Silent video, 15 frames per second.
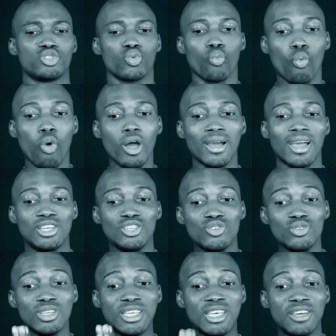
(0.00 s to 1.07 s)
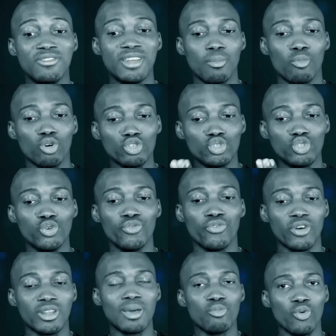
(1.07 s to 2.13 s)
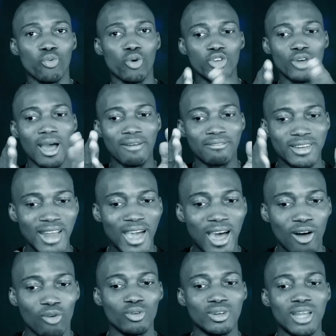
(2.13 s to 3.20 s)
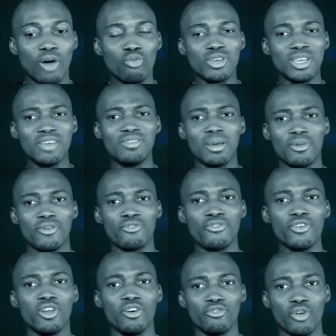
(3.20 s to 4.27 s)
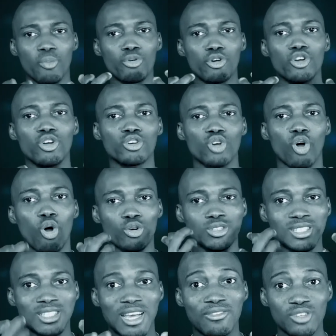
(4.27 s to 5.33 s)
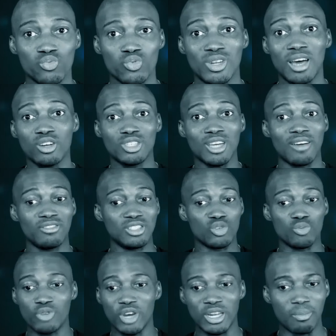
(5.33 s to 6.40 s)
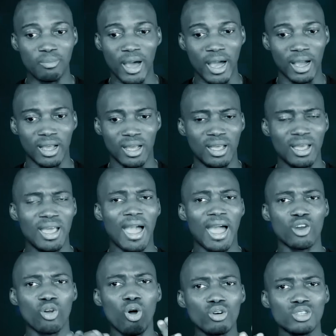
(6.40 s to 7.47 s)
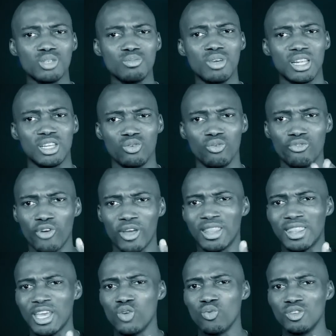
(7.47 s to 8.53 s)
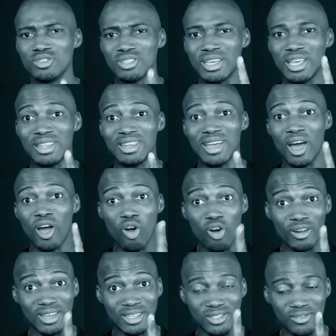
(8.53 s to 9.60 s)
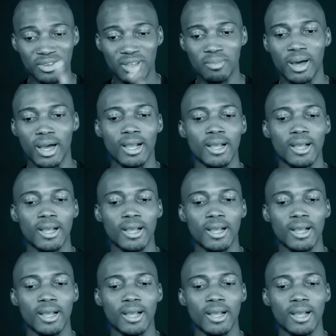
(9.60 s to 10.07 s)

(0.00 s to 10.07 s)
what can you give them or do for them with what you have now that will give them a feel of your product or service without you having to break the bank? And ultimately, don't forget that you want to get their honest feedback.